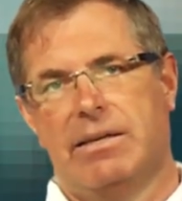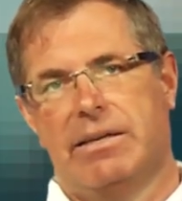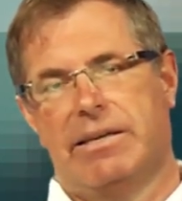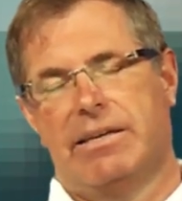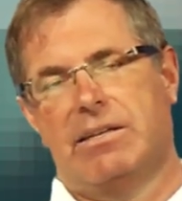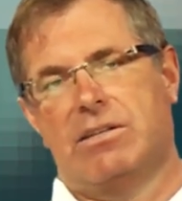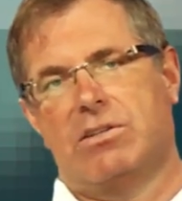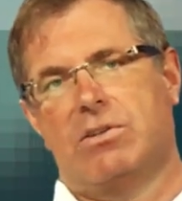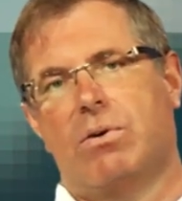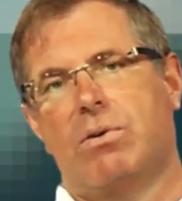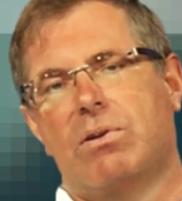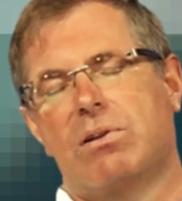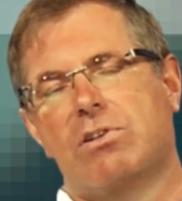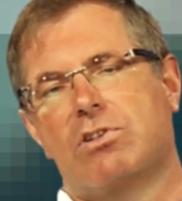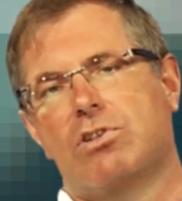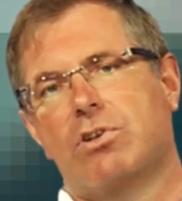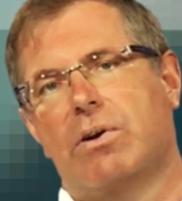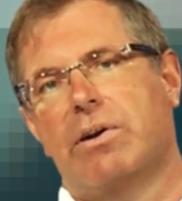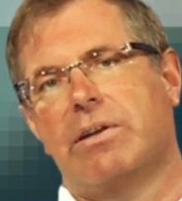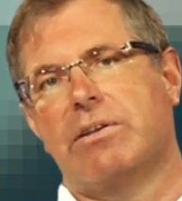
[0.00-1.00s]
in total
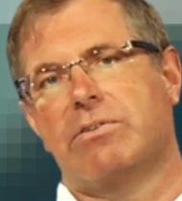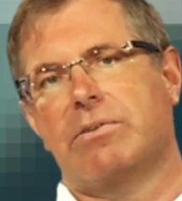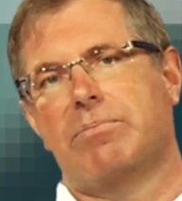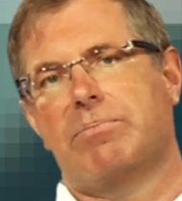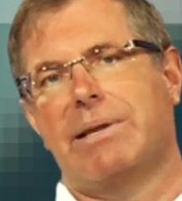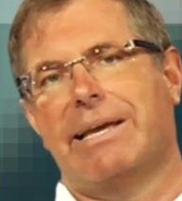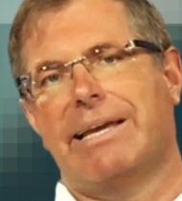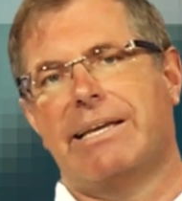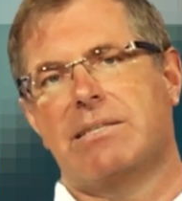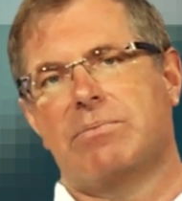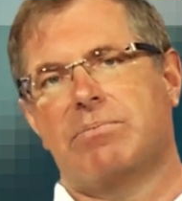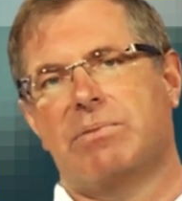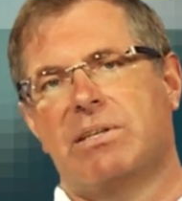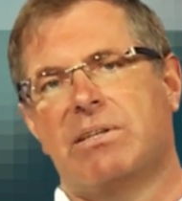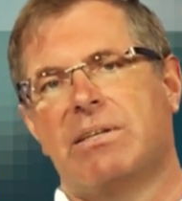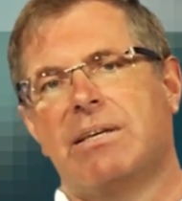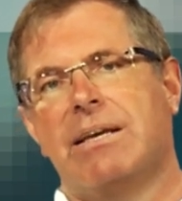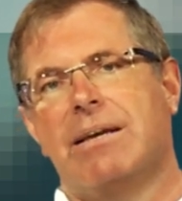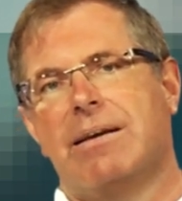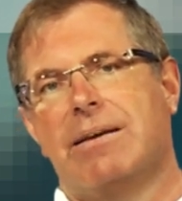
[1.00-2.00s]
joint
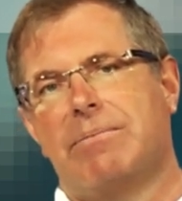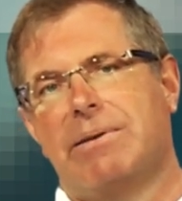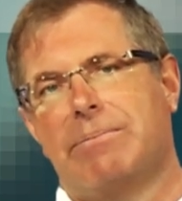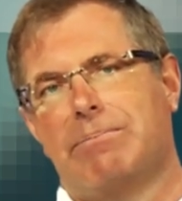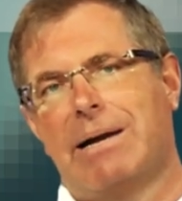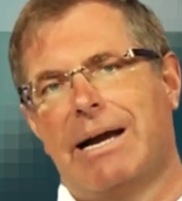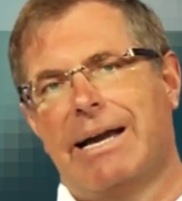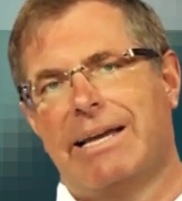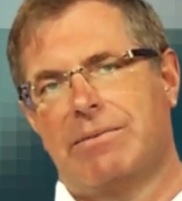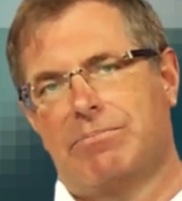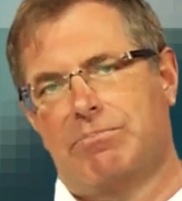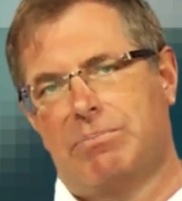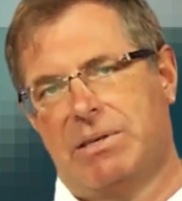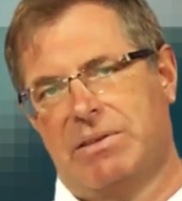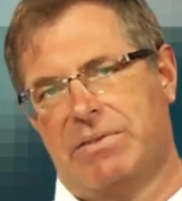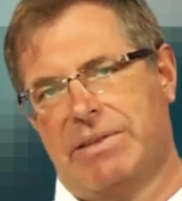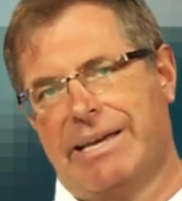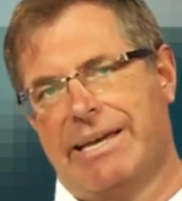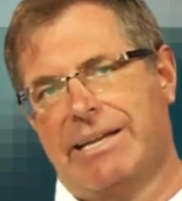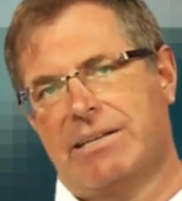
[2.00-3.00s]
replacement might be
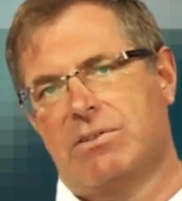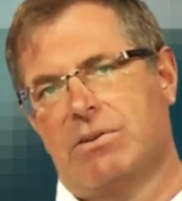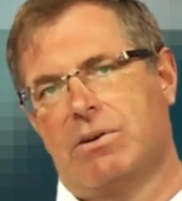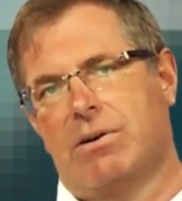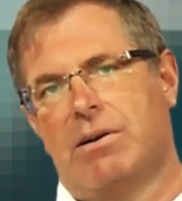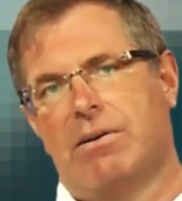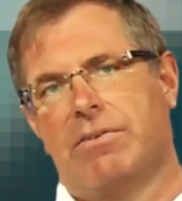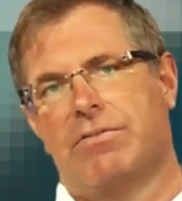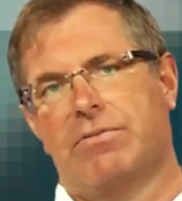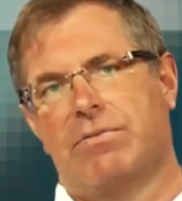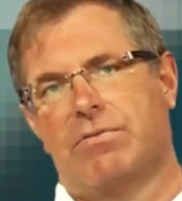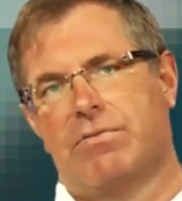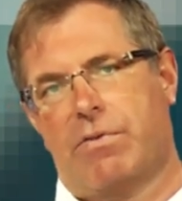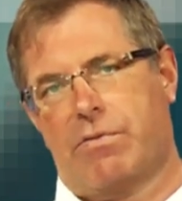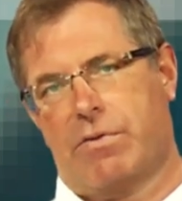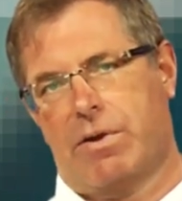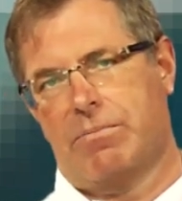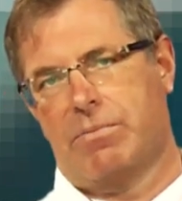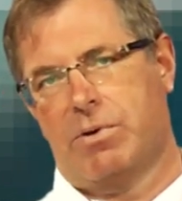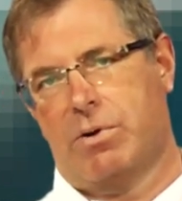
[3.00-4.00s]
that of
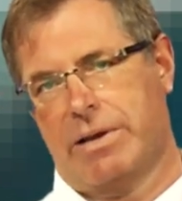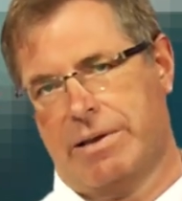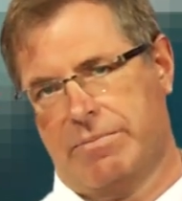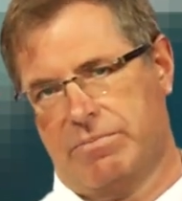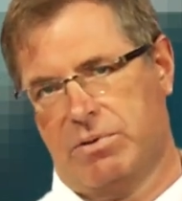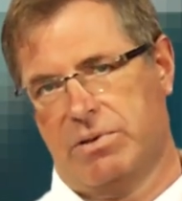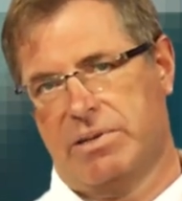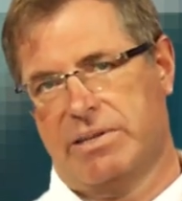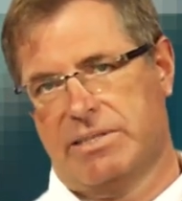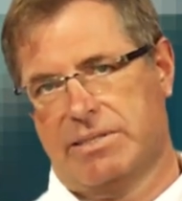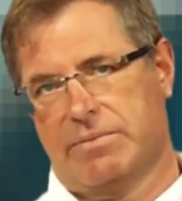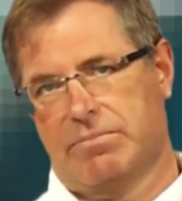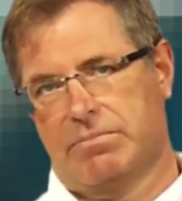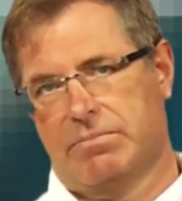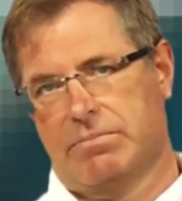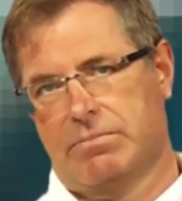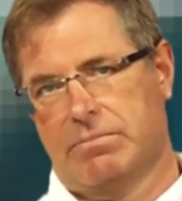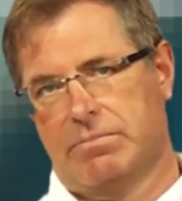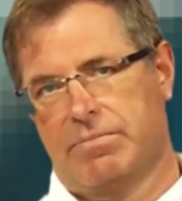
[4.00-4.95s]
thromboembolism.